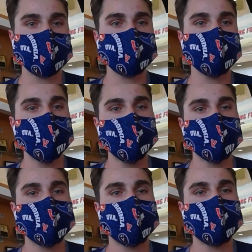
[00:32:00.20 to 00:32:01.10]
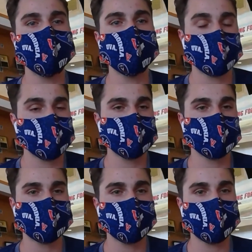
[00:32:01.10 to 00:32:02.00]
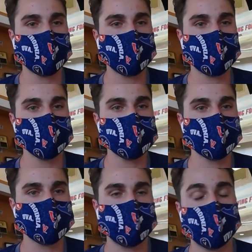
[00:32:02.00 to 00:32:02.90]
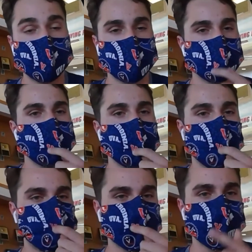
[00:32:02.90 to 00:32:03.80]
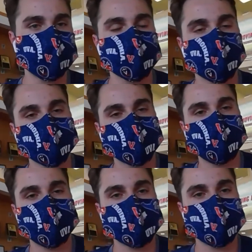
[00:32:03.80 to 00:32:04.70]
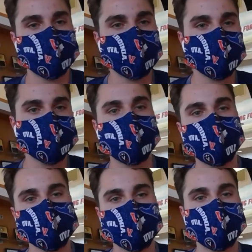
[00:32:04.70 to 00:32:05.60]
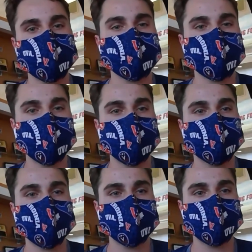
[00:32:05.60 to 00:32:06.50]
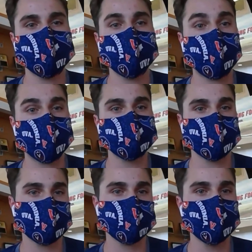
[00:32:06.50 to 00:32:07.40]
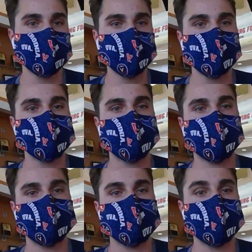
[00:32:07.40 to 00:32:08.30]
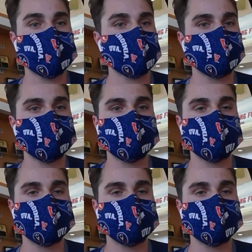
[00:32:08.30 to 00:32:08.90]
your thinking. Accenture provides, and other large consulting companies might do it as well. It's like they provide kind of a handbook that is